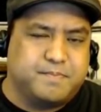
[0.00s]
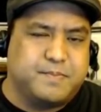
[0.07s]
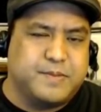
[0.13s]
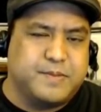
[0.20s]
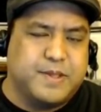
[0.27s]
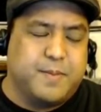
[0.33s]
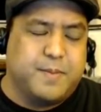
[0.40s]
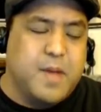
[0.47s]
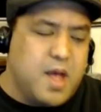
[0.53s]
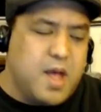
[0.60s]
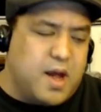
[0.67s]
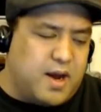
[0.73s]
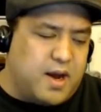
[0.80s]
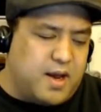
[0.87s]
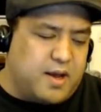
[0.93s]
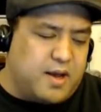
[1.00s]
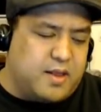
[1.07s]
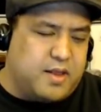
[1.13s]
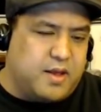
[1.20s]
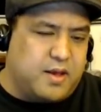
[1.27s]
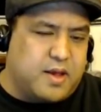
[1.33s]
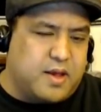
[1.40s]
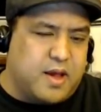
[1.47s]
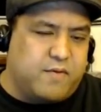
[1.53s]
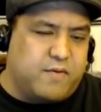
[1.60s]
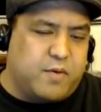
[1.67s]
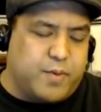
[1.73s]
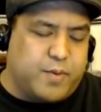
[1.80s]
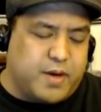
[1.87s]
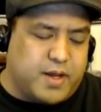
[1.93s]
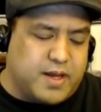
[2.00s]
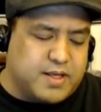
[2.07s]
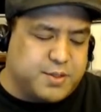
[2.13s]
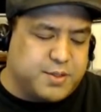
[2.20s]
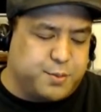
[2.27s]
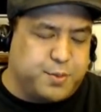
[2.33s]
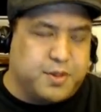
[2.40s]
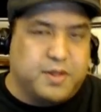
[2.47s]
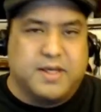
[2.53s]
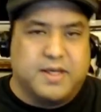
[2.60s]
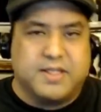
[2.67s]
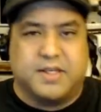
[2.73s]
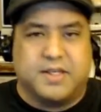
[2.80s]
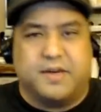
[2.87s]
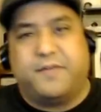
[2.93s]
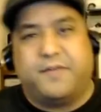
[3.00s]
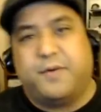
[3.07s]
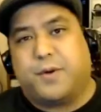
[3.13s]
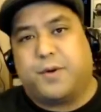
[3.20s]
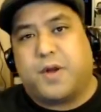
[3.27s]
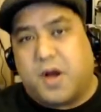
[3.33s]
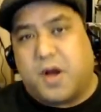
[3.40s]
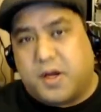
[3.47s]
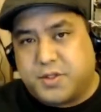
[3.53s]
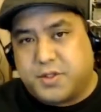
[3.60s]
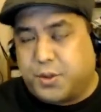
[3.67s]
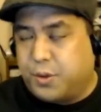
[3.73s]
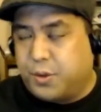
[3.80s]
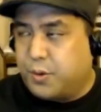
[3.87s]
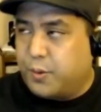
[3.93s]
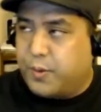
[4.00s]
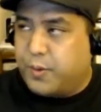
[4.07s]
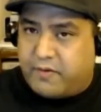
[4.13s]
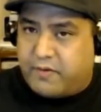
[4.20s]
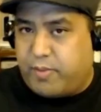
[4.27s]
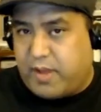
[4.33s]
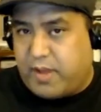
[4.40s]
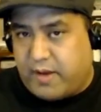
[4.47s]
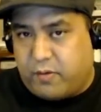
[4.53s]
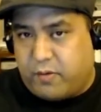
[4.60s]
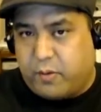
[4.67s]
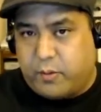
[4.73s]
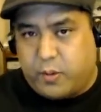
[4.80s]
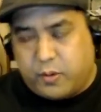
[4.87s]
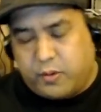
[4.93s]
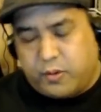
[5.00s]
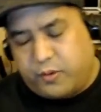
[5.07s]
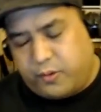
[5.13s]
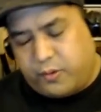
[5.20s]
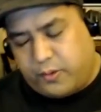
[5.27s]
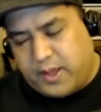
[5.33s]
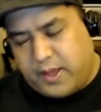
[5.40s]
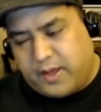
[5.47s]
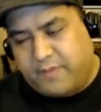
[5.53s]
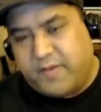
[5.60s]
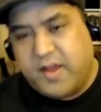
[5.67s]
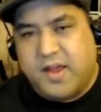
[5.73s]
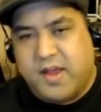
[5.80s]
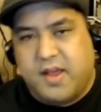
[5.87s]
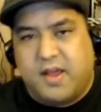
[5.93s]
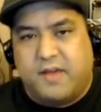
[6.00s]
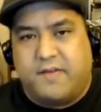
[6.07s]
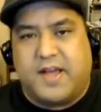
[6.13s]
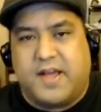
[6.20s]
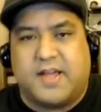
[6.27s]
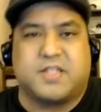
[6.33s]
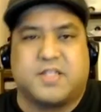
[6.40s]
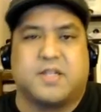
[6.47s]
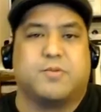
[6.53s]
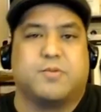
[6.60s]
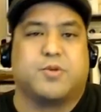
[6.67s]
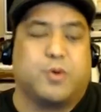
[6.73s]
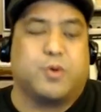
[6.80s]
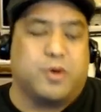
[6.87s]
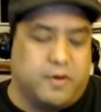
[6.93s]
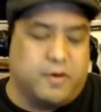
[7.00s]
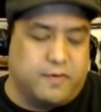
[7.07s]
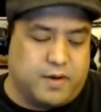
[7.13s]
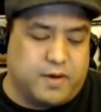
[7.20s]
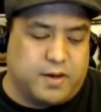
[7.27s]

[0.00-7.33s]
Yep. I think everybody has to realize that if your console or whatever platform you have, if it has some sort of